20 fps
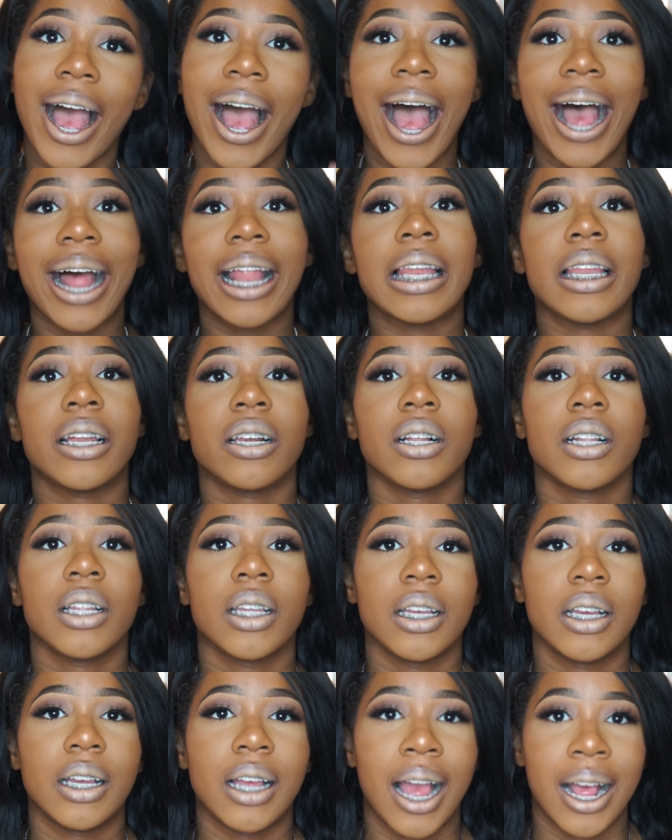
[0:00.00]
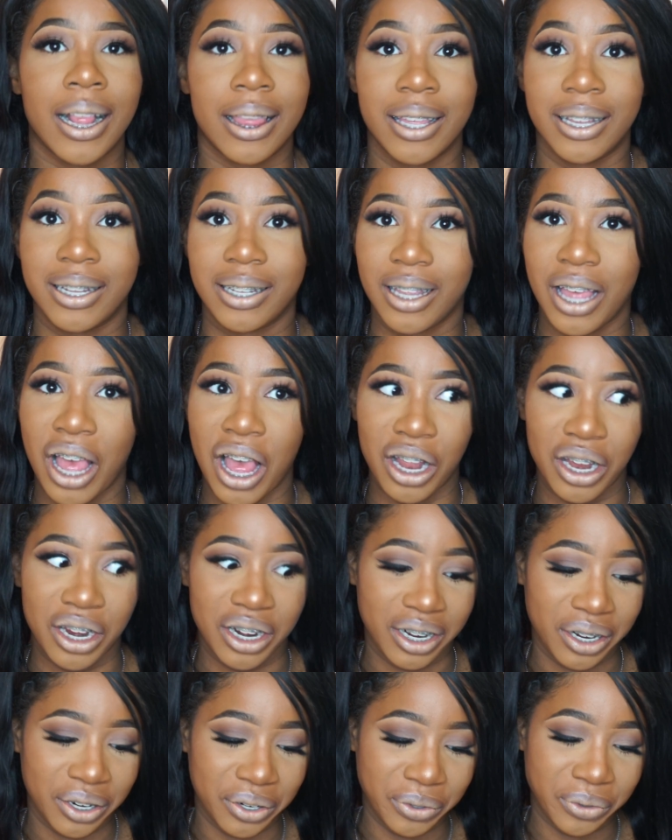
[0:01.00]
I literally got this color.
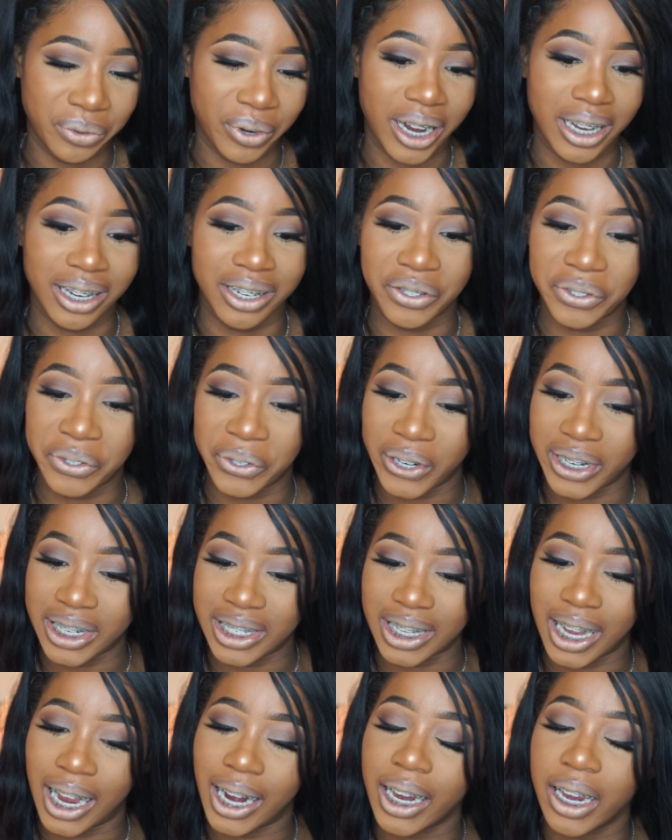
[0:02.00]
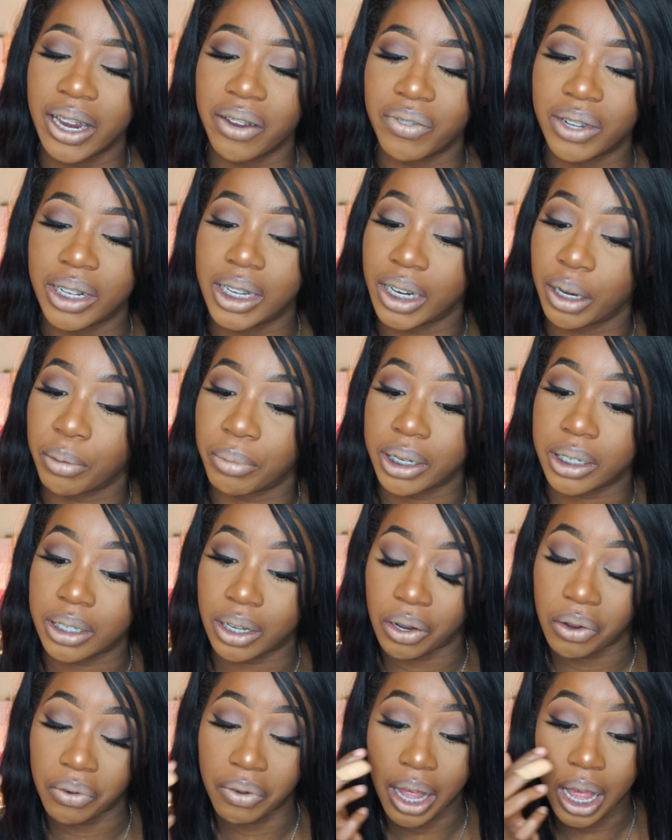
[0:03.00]
Ooh, I look crazy. I can't even look at
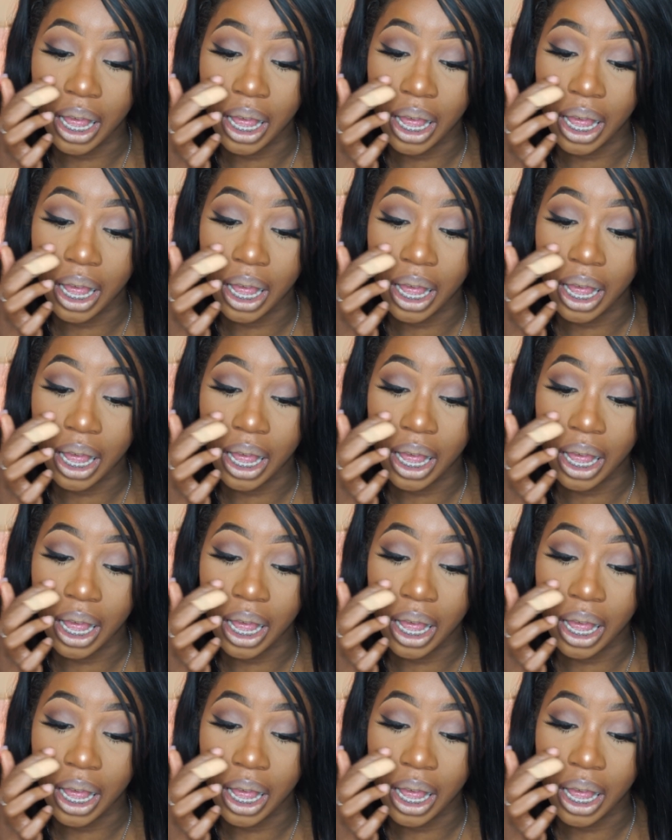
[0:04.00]
myself.